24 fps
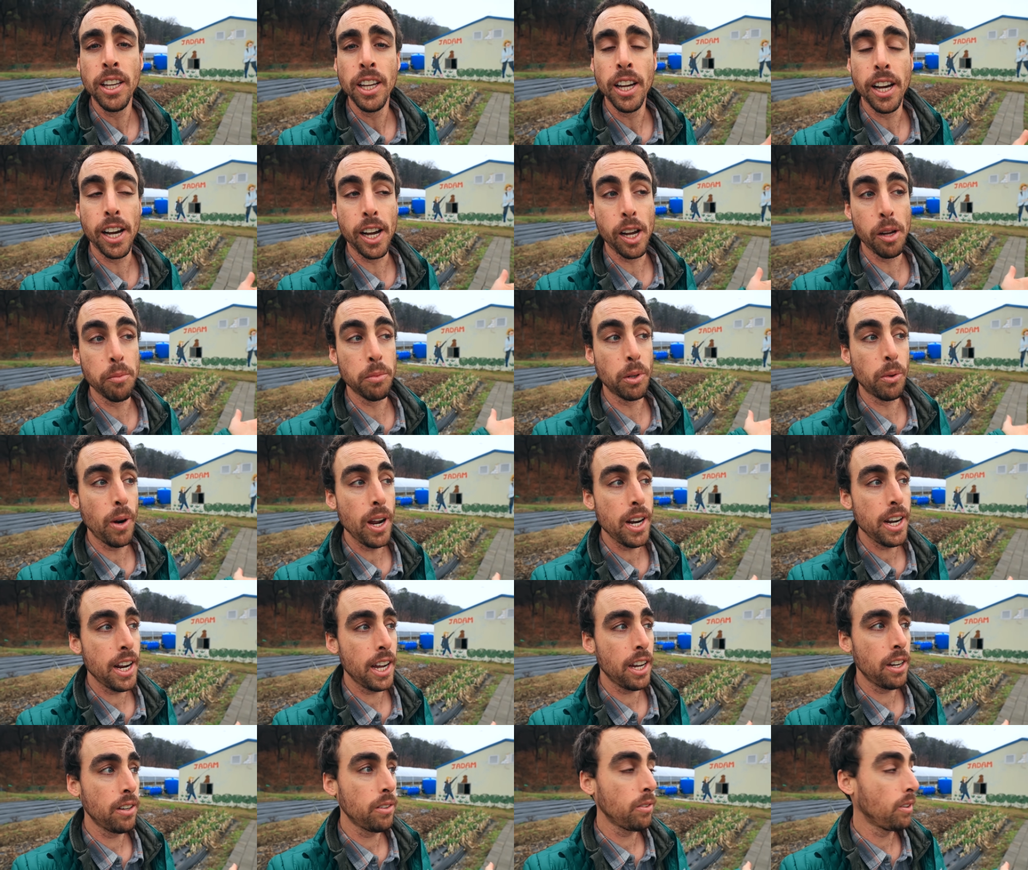Um, but right
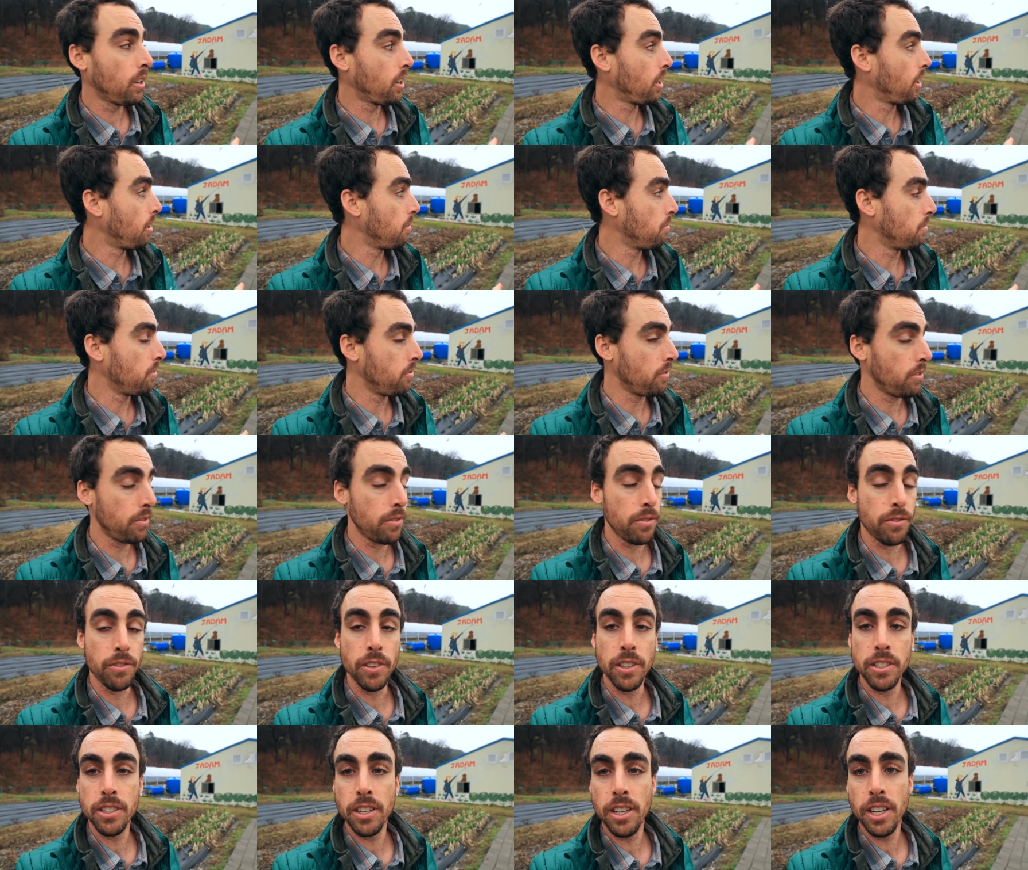now I'm
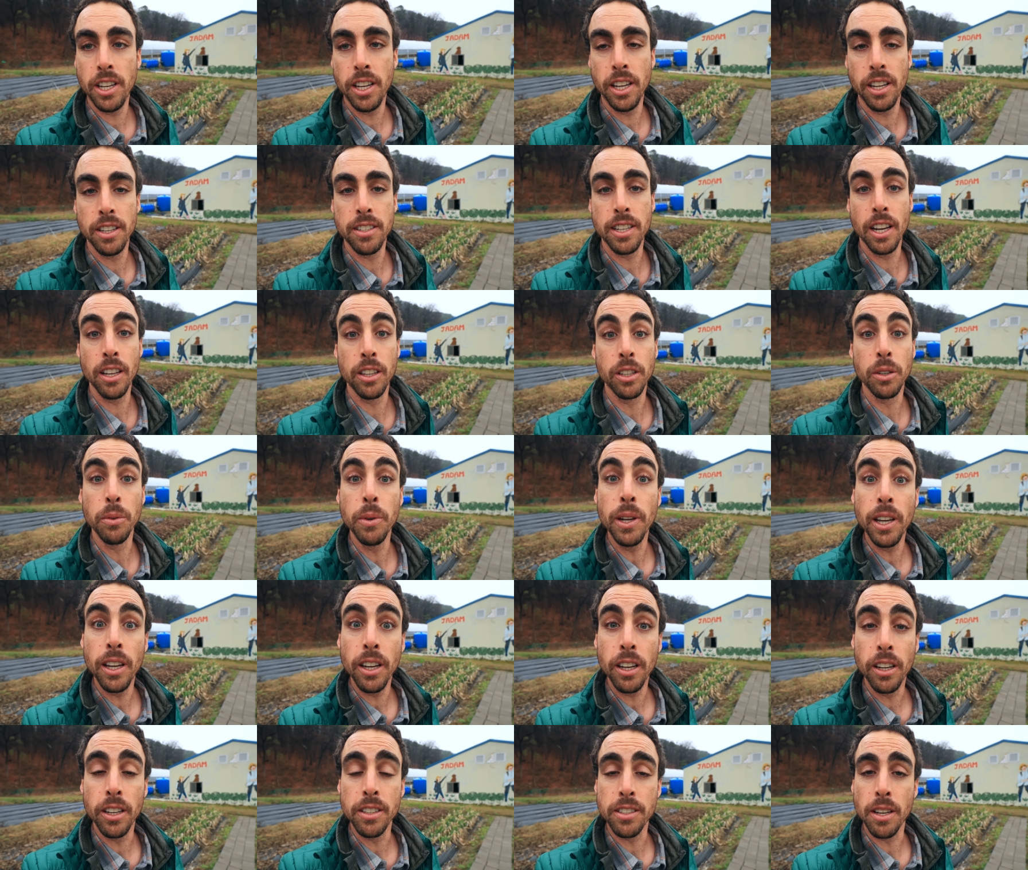visiting South
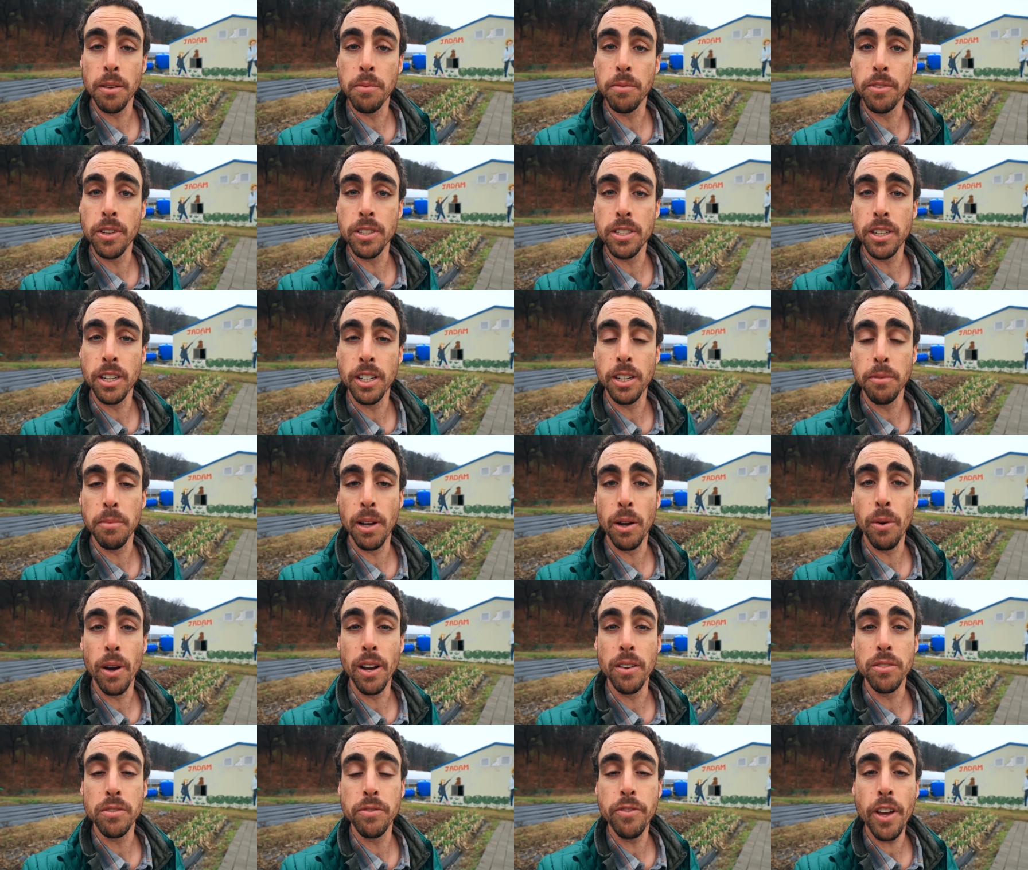Korea because I'm visiting my
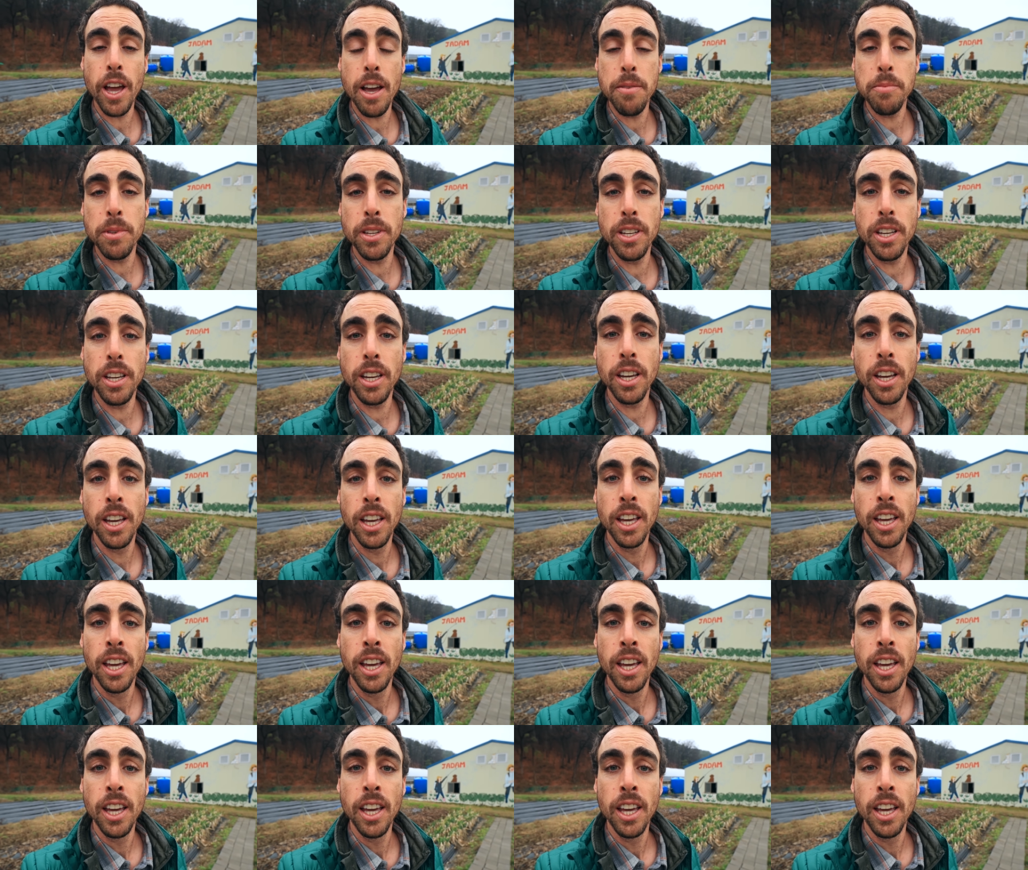wife's family.